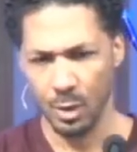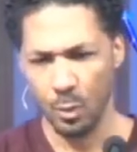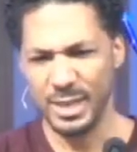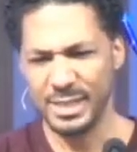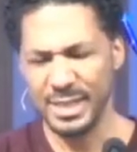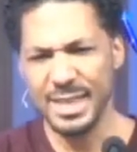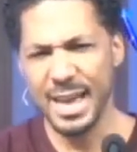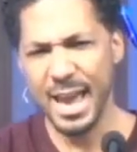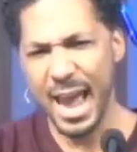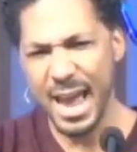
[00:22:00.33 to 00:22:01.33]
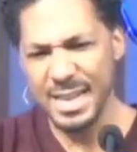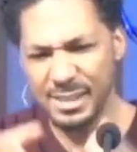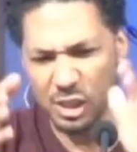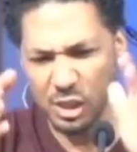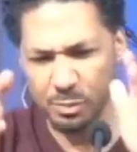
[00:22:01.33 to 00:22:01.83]
We see that as
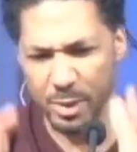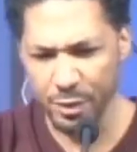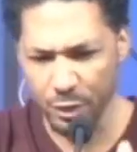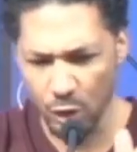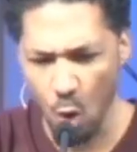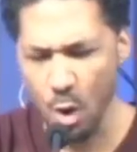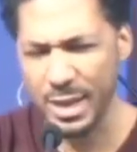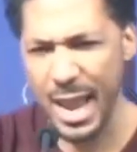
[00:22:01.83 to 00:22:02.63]
the Spirit of the Lord